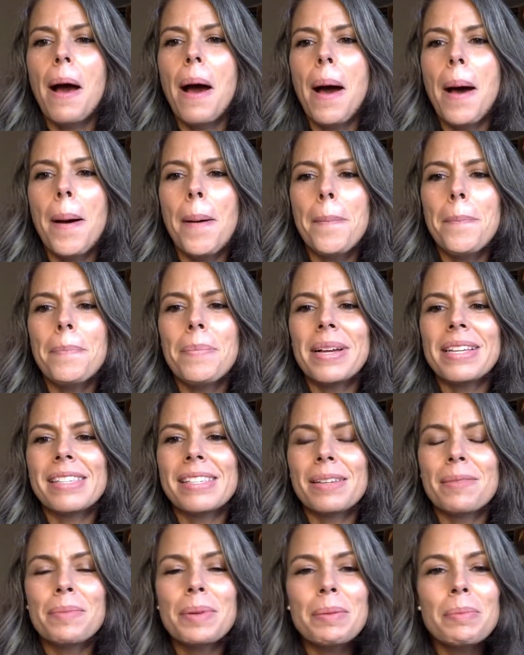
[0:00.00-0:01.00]
But
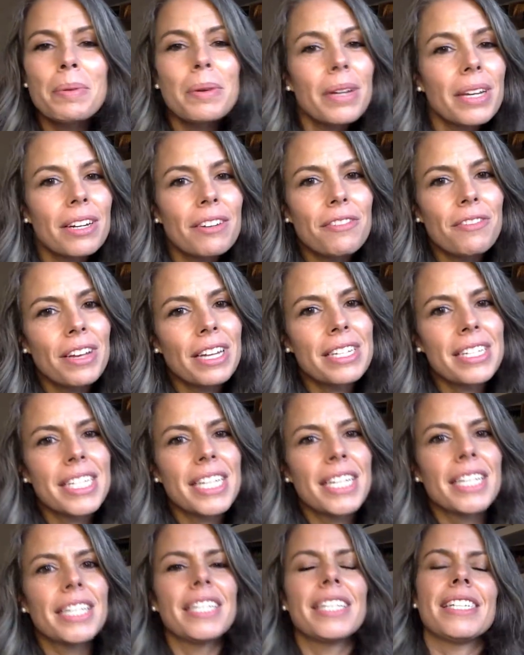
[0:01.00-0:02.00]
some people get
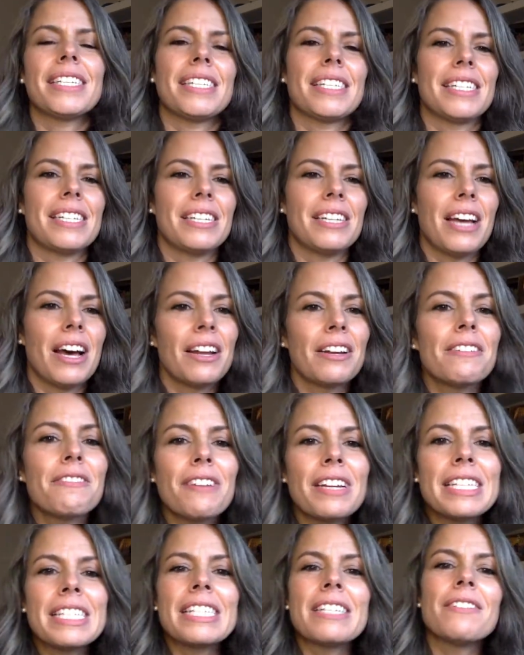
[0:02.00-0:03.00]
offended. It's not
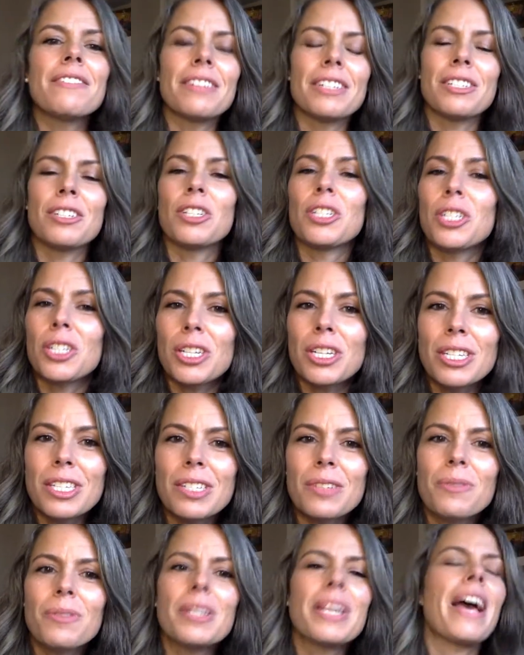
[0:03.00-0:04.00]
offensive. It's
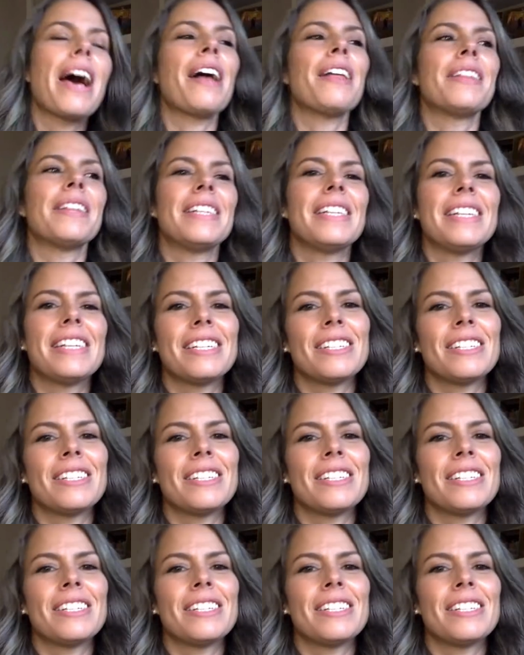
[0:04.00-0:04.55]
just reality.